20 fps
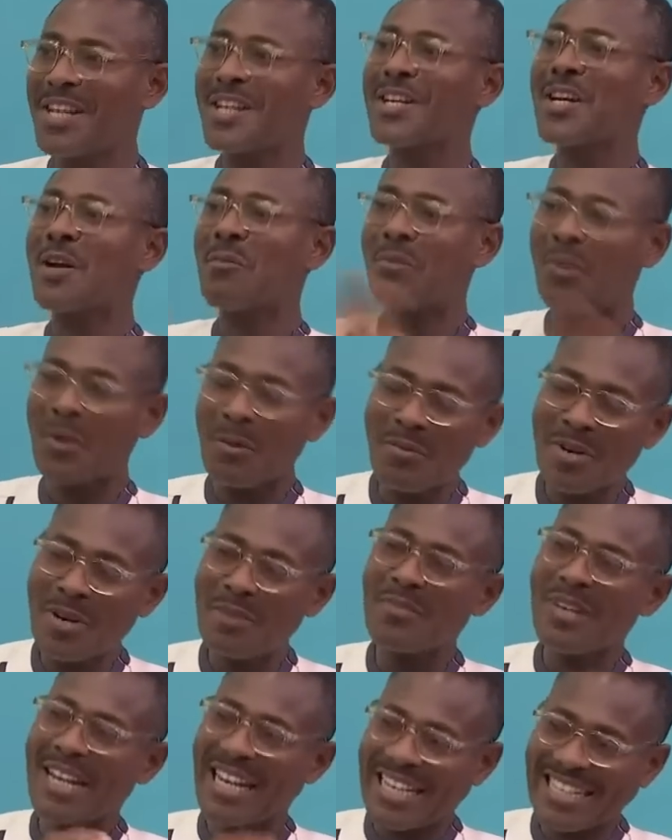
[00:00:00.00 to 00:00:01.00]
The
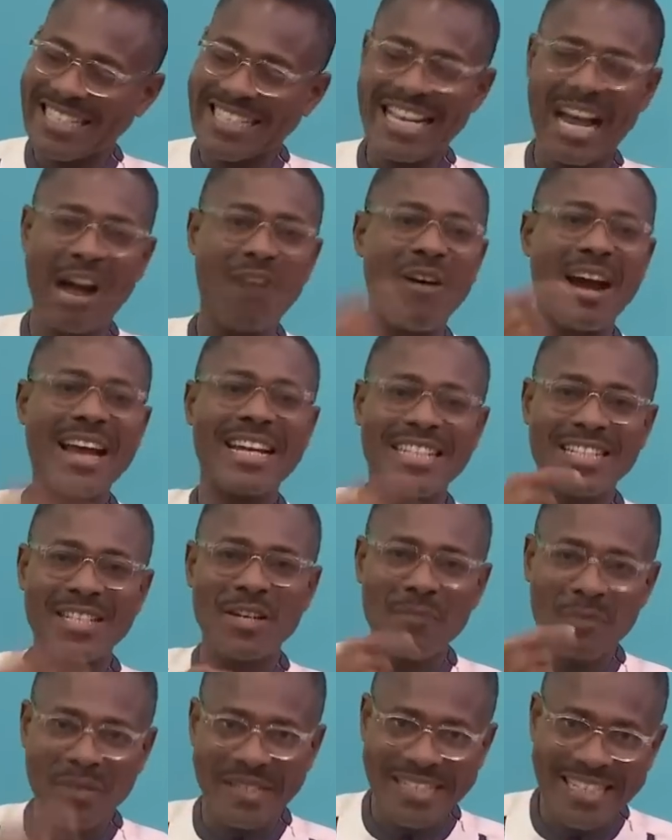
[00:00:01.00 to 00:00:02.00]
problem is our
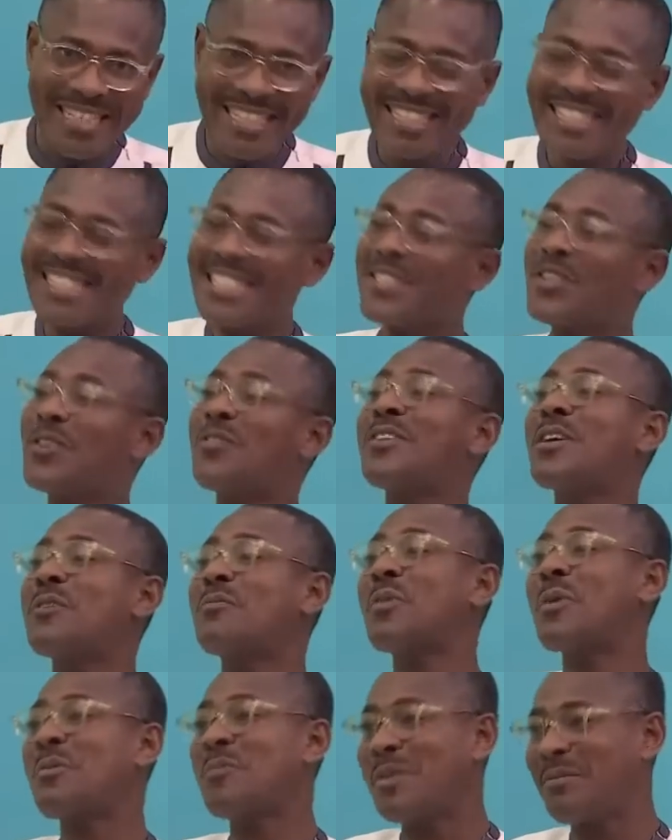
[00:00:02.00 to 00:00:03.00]
interpretation of the
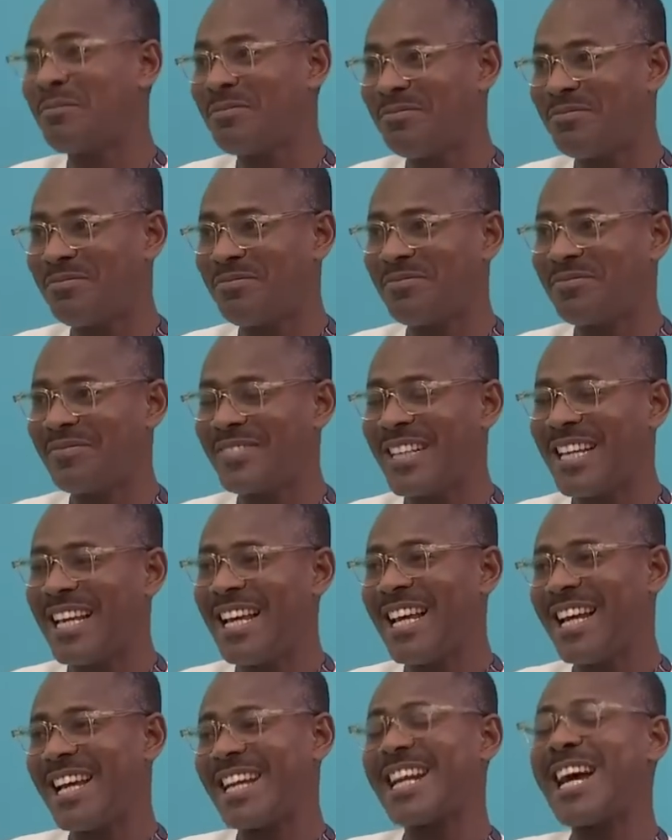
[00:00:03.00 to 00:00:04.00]
problem.
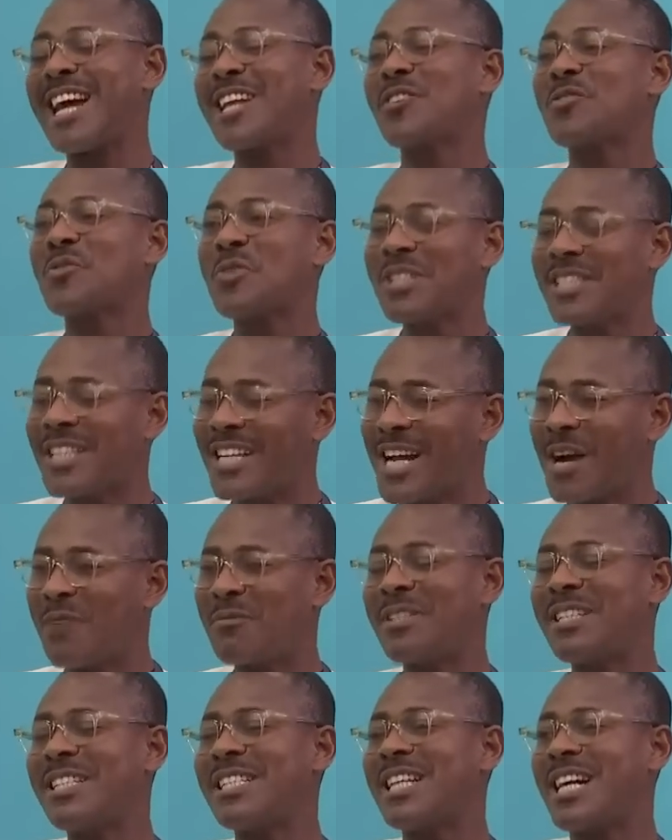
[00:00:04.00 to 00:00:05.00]
And that is what
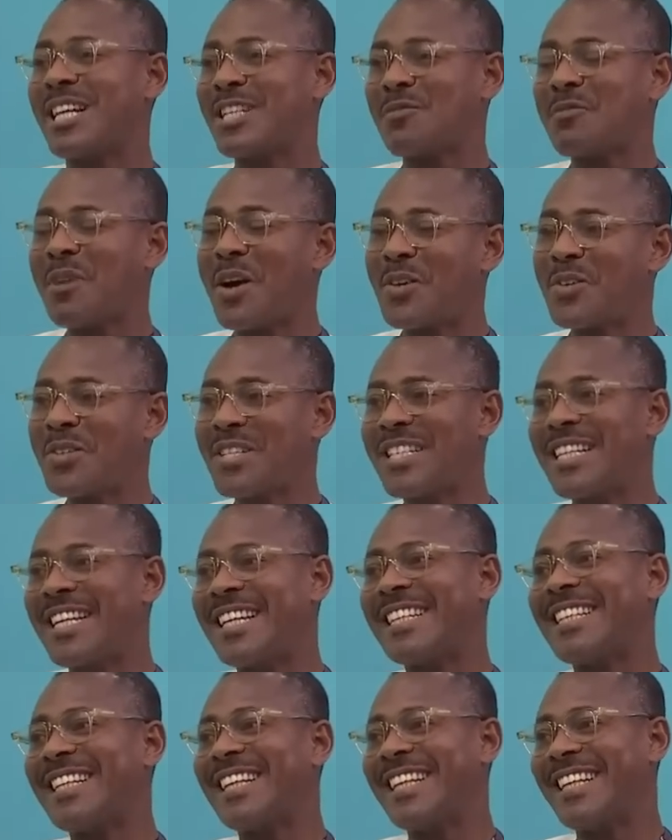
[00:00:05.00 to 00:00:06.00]
Captain Jack Sparrow
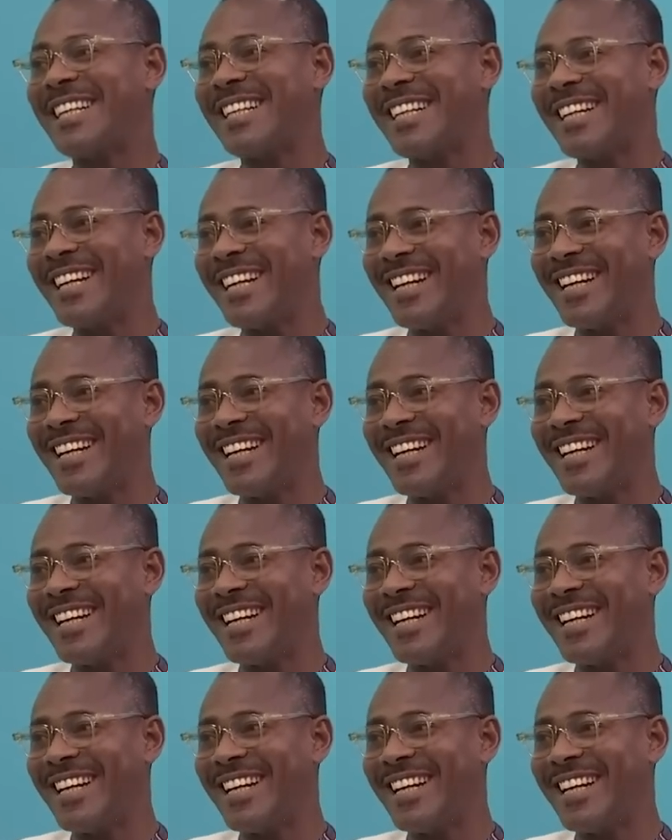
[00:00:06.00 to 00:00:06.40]
said in